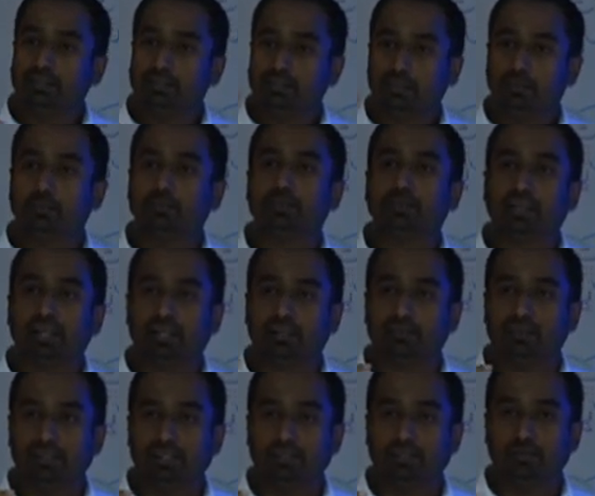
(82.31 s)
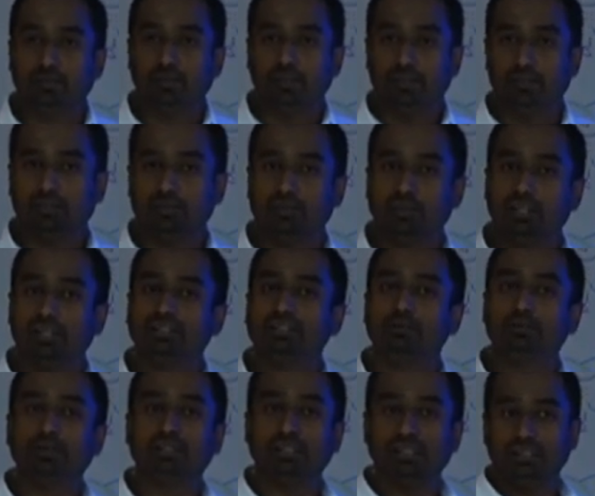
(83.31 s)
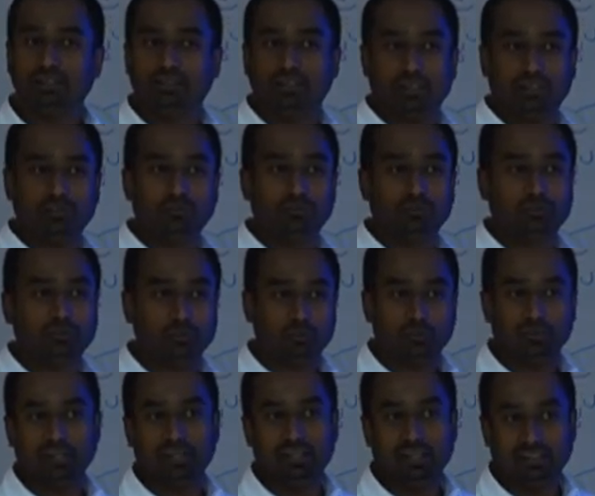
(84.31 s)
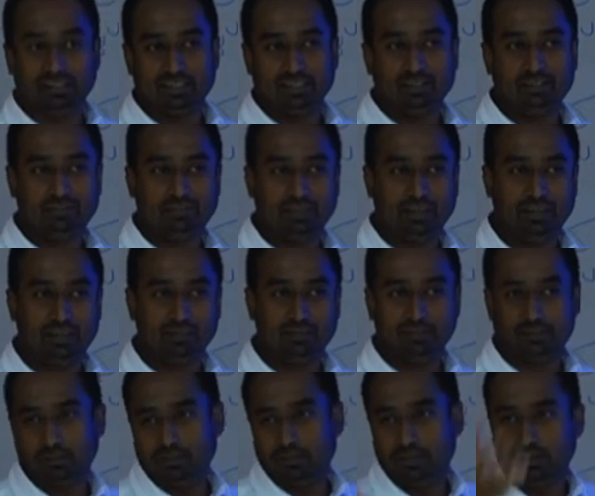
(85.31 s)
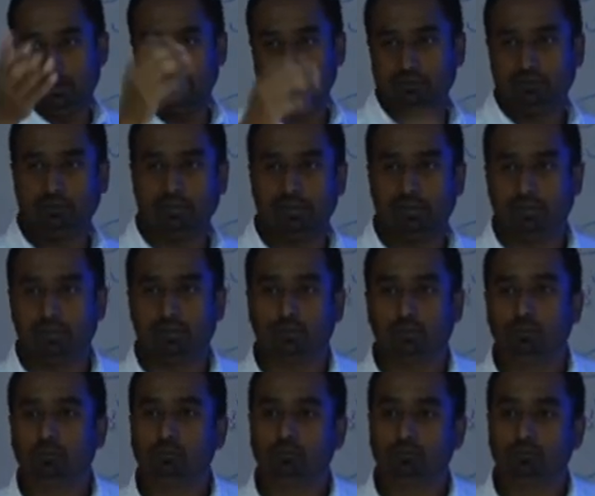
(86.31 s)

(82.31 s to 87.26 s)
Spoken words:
Simple calculations mean you can ultimately transfer somebody an Excel file and say, here you go.